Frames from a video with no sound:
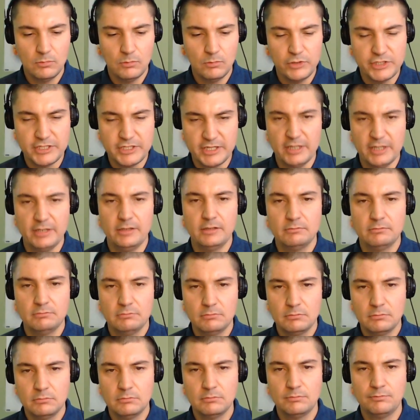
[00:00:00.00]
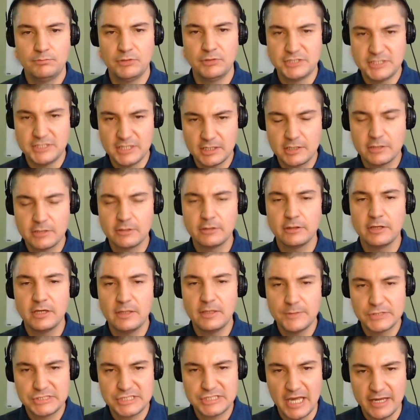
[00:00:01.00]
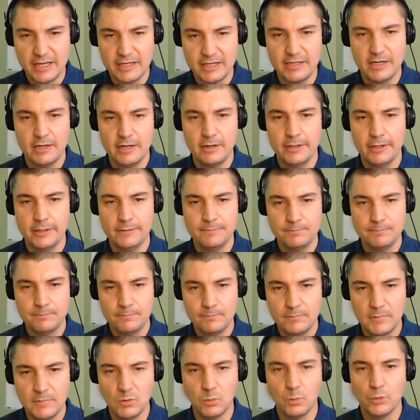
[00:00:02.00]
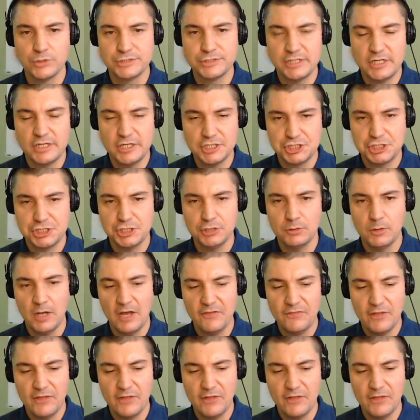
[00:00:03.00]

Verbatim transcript: We did, particularly in the secondary it was an issue.